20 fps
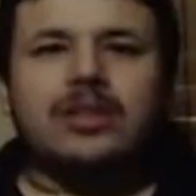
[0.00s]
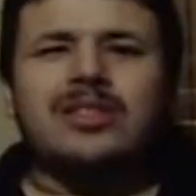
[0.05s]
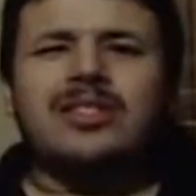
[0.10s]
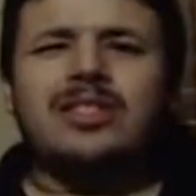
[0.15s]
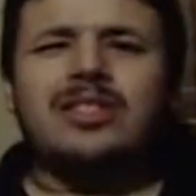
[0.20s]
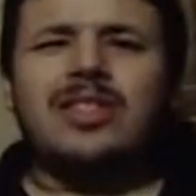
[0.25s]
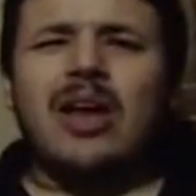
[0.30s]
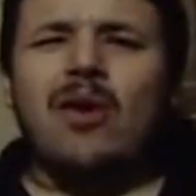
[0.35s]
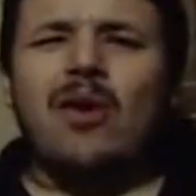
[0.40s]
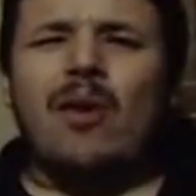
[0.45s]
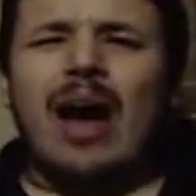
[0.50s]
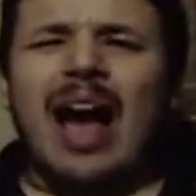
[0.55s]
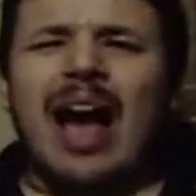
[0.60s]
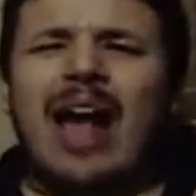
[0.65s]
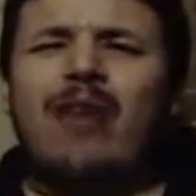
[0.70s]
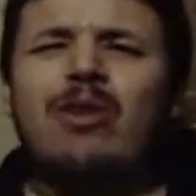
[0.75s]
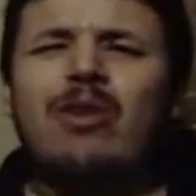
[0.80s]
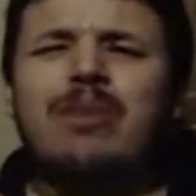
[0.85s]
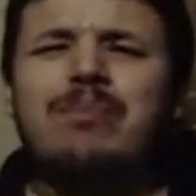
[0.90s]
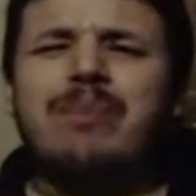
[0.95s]
So
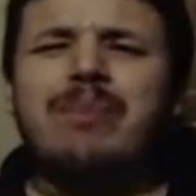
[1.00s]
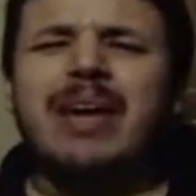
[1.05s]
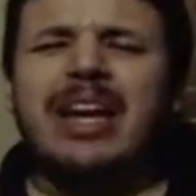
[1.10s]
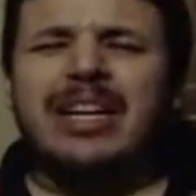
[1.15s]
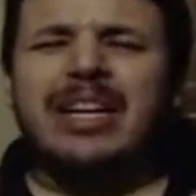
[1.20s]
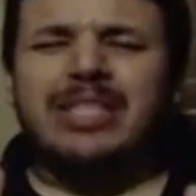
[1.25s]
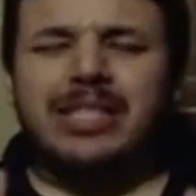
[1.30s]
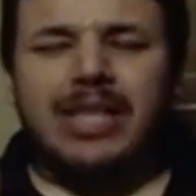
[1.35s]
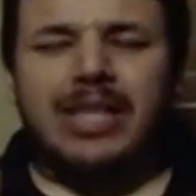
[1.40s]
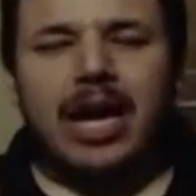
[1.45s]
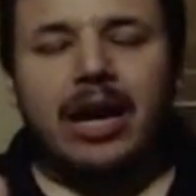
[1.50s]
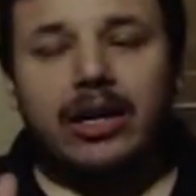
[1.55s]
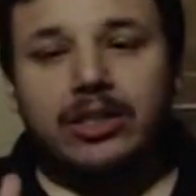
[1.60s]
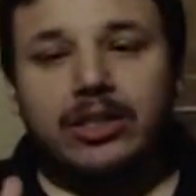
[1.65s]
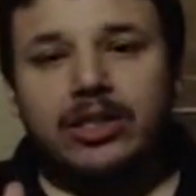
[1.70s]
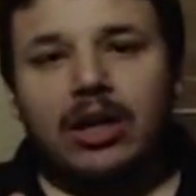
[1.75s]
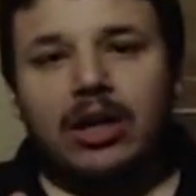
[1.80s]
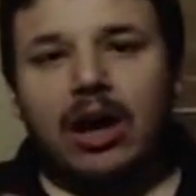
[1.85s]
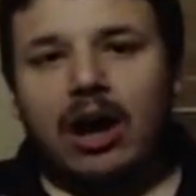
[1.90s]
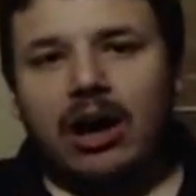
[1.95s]
I would be
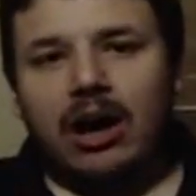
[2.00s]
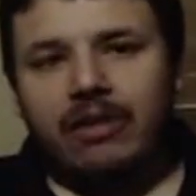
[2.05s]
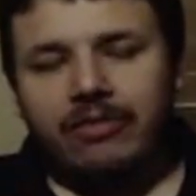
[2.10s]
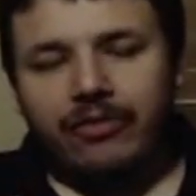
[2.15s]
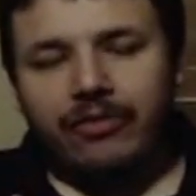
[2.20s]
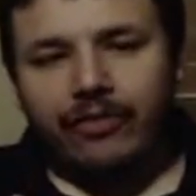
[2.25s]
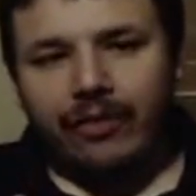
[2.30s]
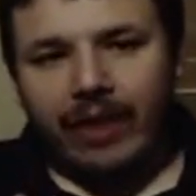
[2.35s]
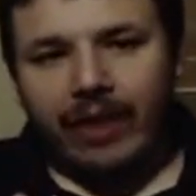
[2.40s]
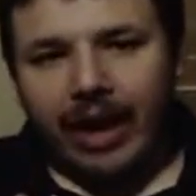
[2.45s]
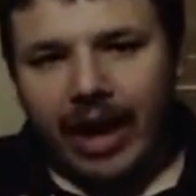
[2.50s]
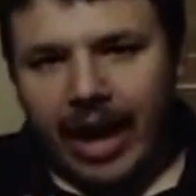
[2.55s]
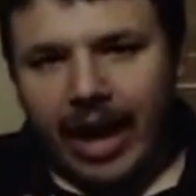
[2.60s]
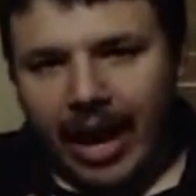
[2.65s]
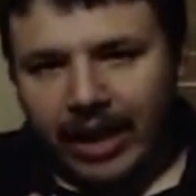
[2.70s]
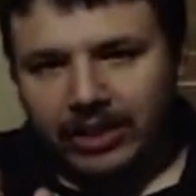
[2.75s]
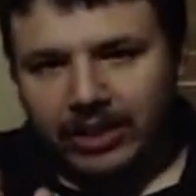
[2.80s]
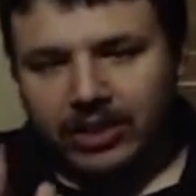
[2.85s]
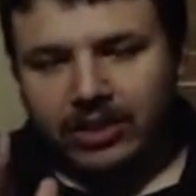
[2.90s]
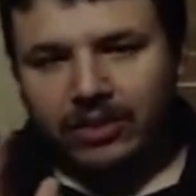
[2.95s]
ticked off
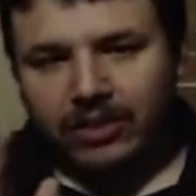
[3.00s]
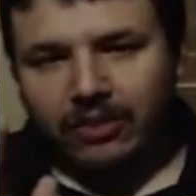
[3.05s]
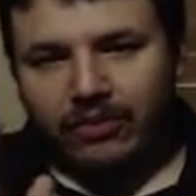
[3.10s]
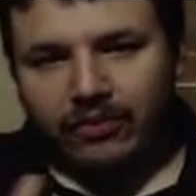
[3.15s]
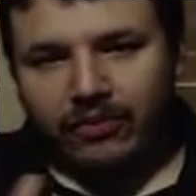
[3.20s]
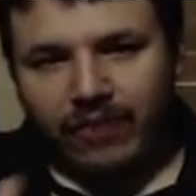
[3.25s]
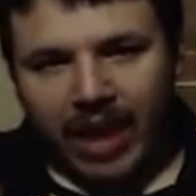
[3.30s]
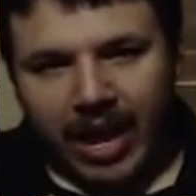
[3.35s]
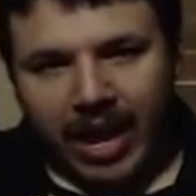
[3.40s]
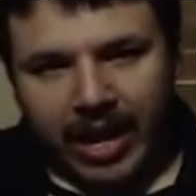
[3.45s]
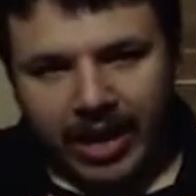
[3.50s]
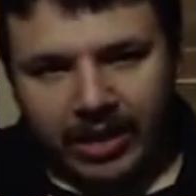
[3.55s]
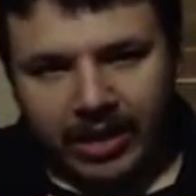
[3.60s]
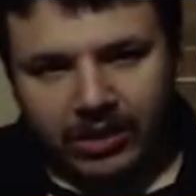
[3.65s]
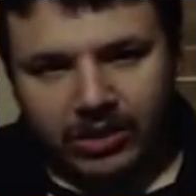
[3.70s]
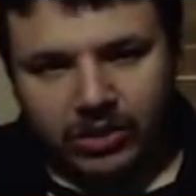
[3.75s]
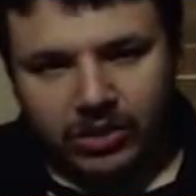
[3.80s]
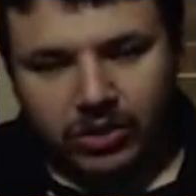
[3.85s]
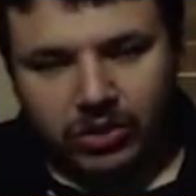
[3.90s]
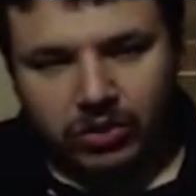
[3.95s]
at the
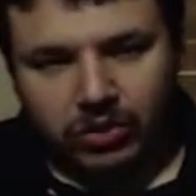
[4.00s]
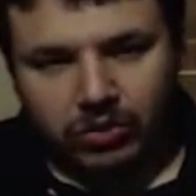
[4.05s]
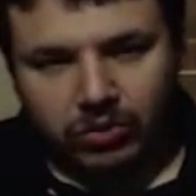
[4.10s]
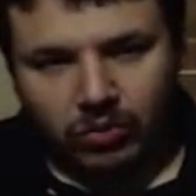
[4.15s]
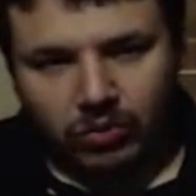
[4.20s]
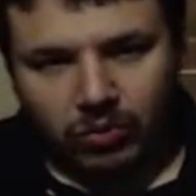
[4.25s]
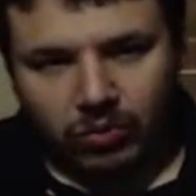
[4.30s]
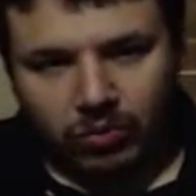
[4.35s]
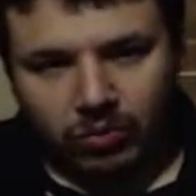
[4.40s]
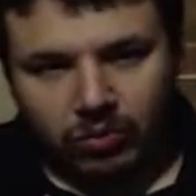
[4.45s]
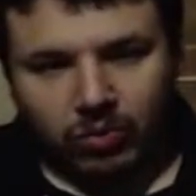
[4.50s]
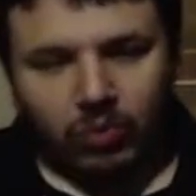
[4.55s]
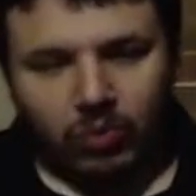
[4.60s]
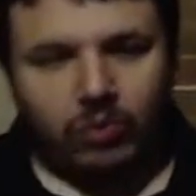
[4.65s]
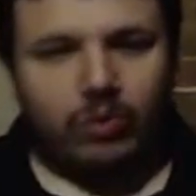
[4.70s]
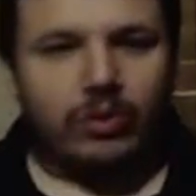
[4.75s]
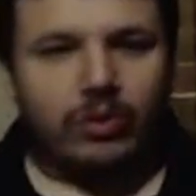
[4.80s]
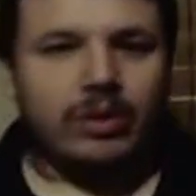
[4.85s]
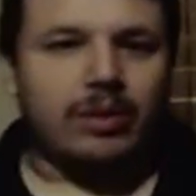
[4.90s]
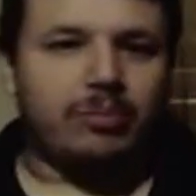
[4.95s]
fans
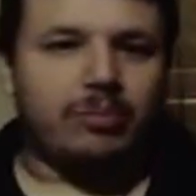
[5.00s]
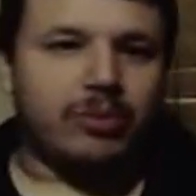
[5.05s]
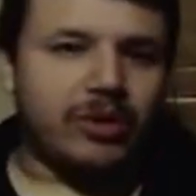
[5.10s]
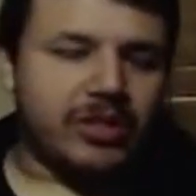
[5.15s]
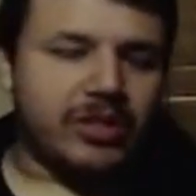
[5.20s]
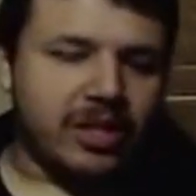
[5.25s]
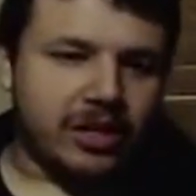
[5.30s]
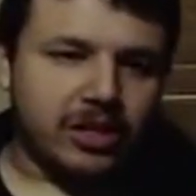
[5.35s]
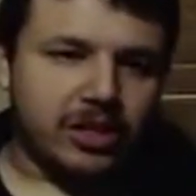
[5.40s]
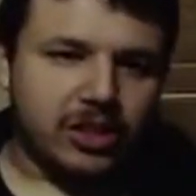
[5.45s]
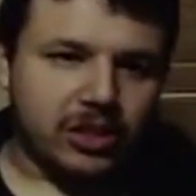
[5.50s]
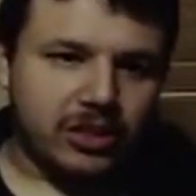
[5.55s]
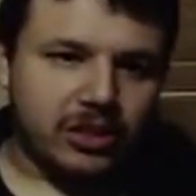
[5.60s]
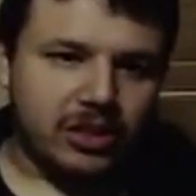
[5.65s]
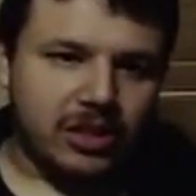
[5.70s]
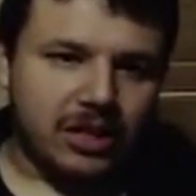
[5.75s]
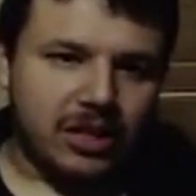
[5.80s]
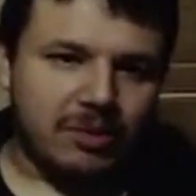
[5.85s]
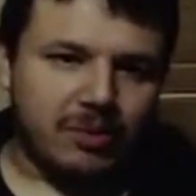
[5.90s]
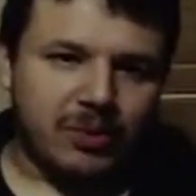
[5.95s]
or the production
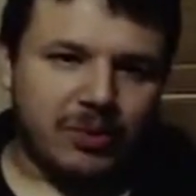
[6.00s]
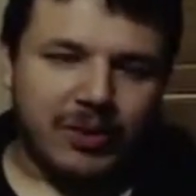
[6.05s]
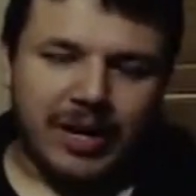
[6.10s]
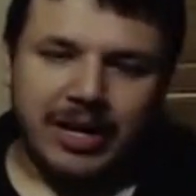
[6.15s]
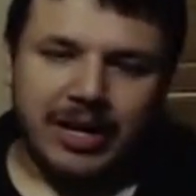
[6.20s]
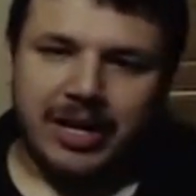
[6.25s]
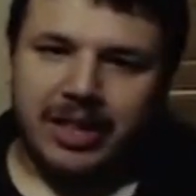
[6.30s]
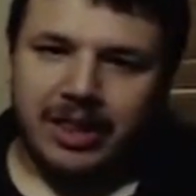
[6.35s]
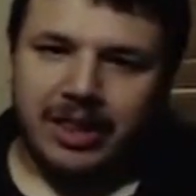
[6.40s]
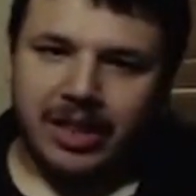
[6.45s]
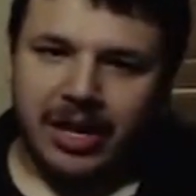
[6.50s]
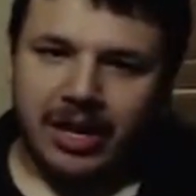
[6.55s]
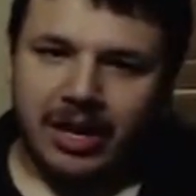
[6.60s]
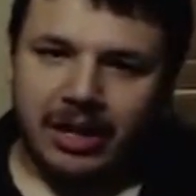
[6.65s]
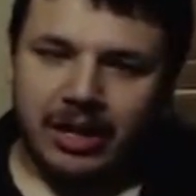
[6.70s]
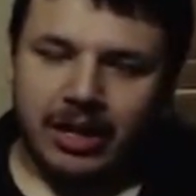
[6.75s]
team or anything.